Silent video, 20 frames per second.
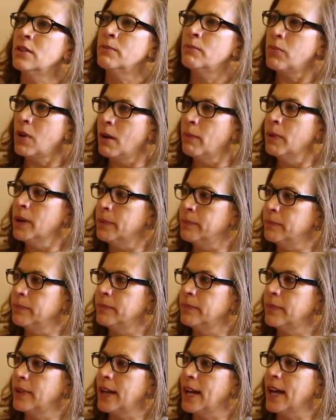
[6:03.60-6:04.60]
problem,
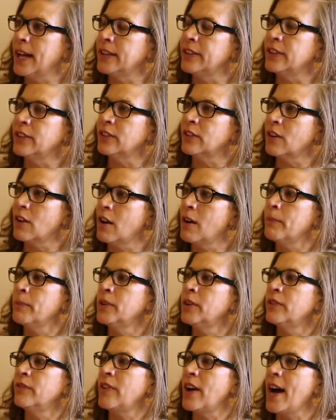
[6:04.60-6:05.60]
and the
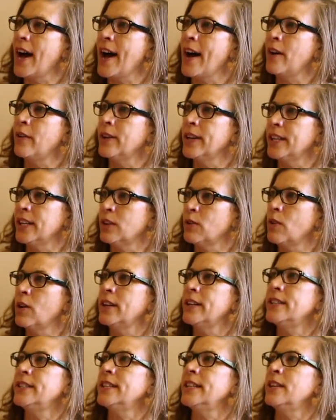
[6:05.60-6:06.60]
common of how
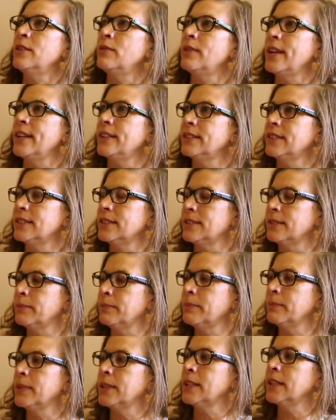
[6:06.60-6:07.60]
inequality and
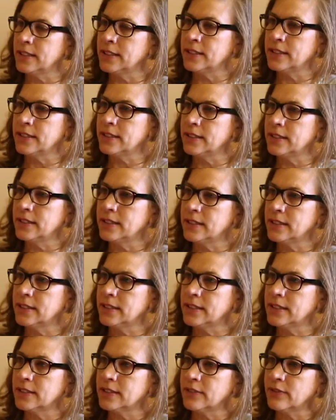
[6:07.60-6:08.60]
racism is
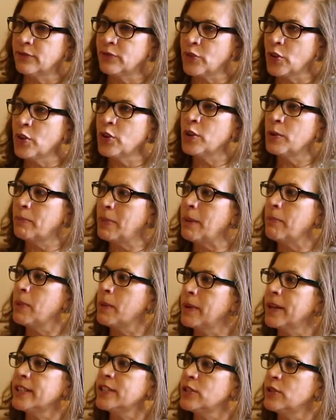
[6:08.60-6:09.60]
further
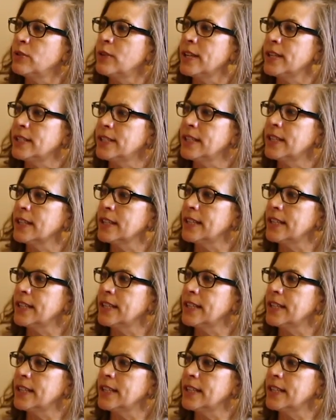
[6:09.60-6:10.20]
perpetuating